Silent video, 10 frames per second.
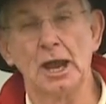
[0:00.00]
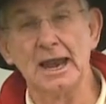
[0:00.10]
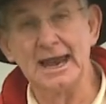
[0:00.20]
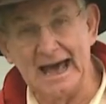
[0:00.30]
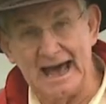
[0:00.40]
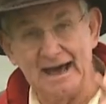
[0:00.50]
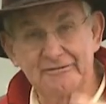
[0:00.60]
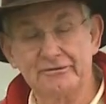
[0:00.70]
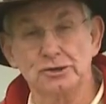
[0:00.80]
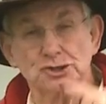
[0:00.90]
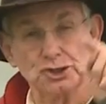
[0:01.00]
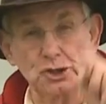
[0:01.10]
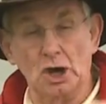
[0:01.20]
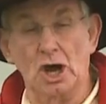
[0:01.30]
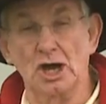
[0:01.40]
Love
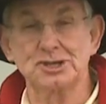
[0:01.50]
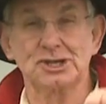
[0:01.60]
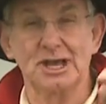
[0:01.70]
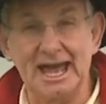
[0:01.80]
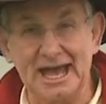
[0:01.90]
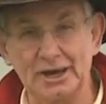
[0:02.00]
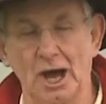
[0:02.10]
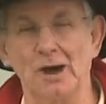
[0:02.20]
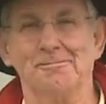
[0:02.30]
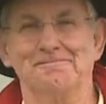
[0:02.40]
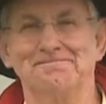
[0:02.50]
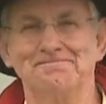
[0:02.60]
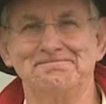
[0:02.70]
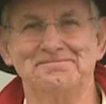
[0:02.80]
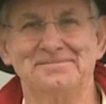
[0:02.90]
starts at home.
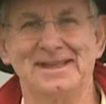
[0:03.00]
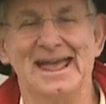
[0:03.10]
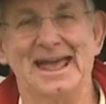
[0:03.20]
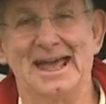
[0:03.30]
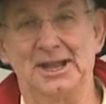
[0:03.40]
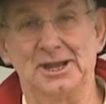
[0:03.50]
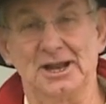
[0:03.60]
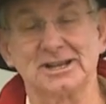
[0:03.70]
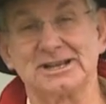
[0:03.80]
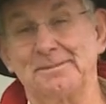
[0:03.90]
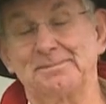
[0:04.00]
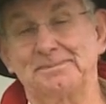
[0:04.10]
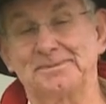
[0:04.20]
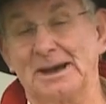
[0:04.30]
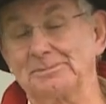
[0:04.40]
And you know, some,
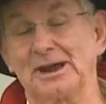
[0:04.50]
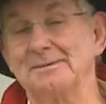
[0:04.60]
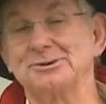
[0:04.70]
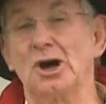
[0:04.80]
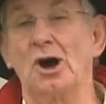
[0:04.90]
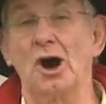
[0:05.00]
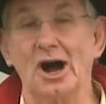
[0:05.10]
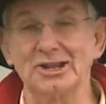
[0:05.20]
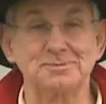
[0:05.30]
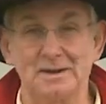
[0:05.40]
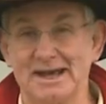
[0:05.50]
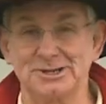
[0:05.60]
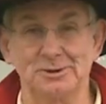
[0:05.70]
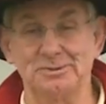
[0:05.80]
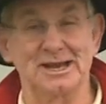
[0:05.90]
sometimes the hardest
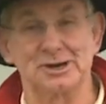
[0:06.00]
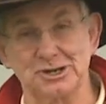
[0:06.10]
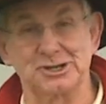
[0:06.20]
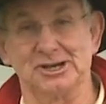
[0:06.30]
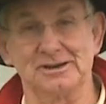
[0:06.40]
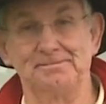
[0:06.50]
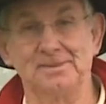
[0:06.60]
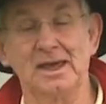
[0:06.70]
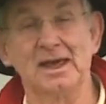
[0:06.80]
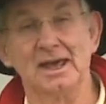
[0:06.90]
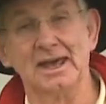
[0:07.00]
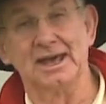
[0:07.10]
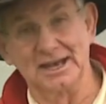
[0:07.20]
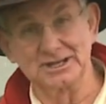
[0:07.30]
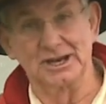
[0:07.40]
place to be a Christian
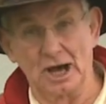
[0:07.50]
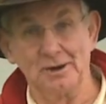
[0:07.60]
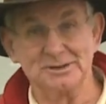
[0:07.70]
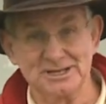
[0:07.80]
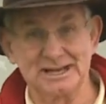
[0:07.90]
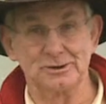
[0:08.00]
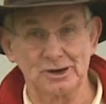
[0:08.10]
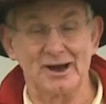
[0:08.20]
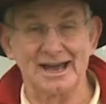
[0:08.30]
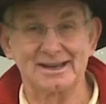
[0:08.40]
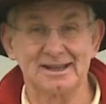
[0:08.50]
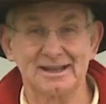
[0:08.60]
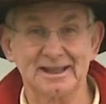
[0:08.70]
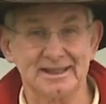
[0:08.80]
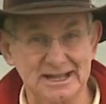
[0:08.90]
is at home. Is that not right?
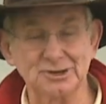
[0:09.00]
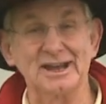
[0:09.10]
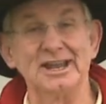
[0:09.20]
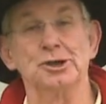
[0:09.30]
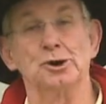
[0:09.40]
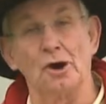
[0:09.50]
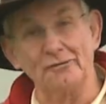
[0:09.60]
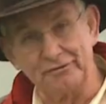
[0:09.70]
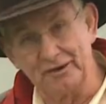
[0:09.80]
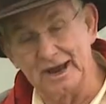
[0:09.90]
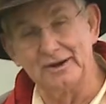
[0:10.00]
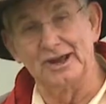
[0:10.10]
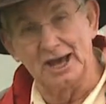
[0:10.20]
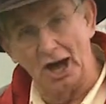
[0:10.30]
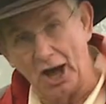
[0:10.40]
That's right, in your
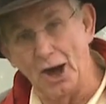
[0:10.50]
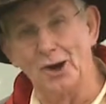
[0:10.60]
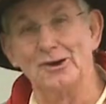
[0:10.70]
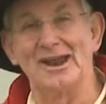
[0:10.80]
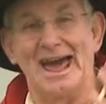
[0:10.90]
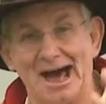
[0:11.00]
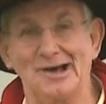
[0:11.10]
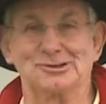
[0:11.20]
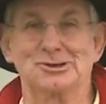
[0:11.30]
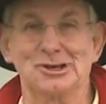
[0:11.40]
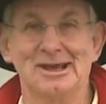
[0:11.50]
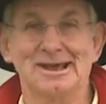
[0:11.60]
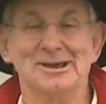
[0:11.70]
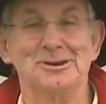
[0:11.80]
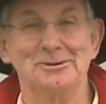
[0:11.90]
very own house
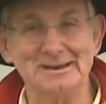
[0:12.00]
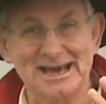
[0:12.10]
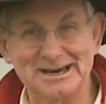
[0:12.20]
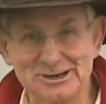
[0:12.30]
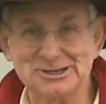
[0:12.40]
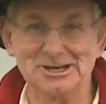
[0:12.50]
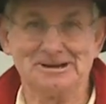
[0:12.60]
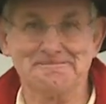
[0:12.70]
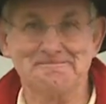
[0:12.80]
to be a Christian.